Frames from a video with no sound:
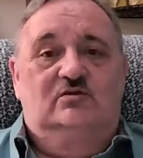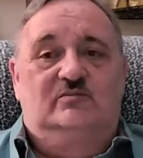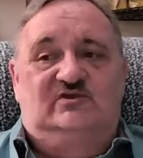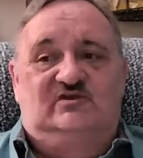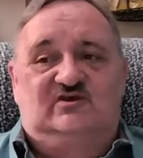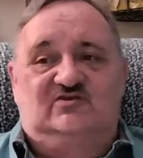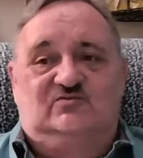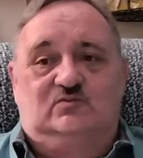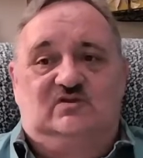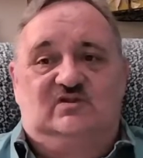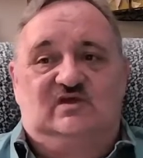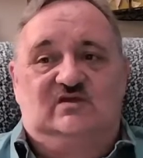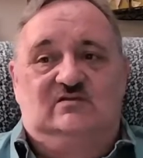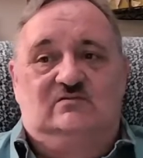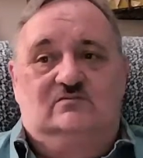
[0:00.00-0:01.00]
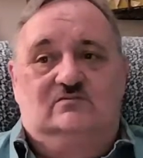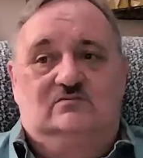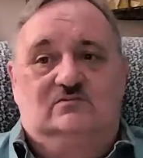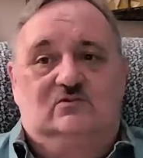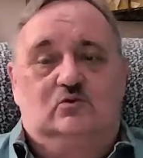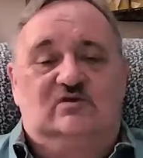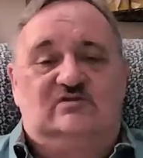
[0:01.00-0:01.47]
Because when they
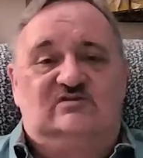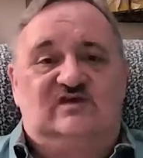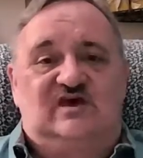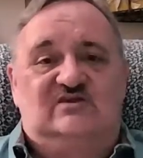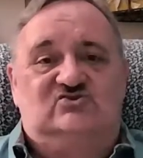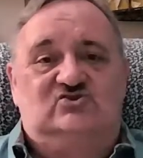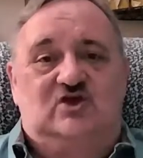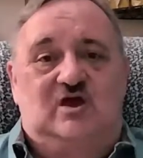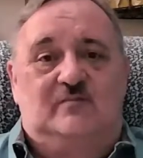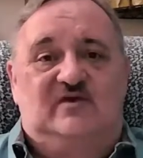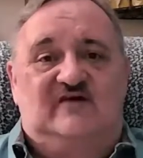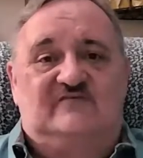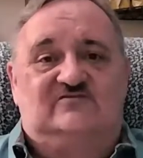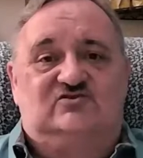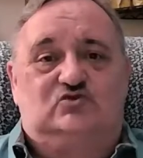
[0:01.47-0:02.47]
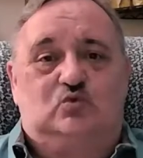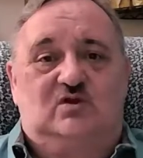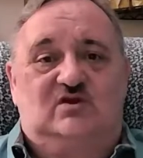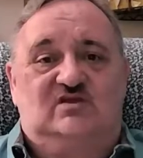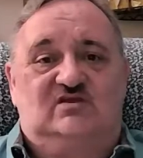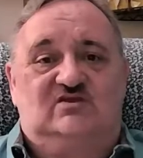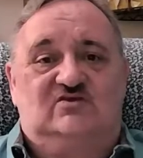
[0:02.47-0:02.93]
quit that job after
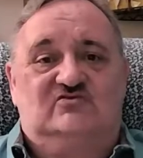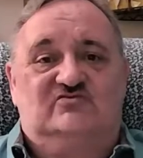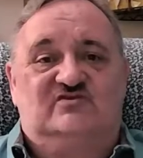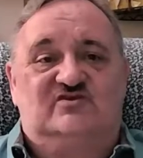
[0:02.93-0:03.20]
20 years,